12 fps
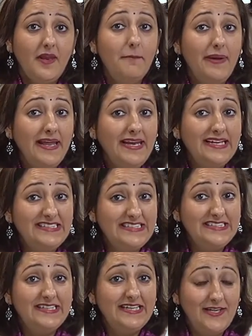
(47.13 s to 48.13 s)
Ben has
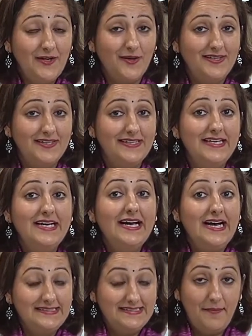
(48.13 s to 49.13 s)
recently authored
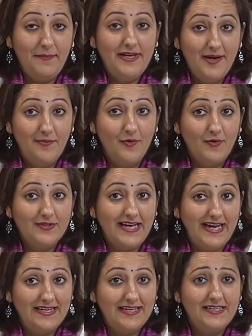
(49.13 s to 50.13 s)
a seminal book
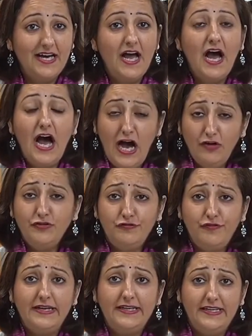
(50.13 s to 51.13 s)
titled How Do You
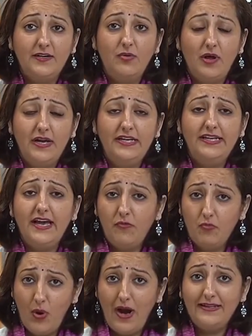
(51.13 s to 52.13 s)
Fight Inequality
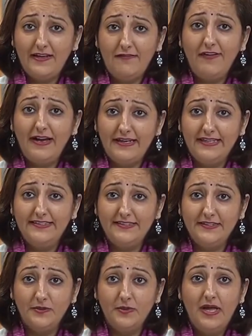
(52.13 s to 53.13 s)
and Why That Fight Needs
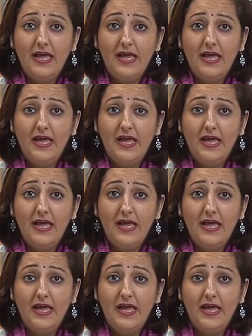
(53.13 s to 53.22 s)
You?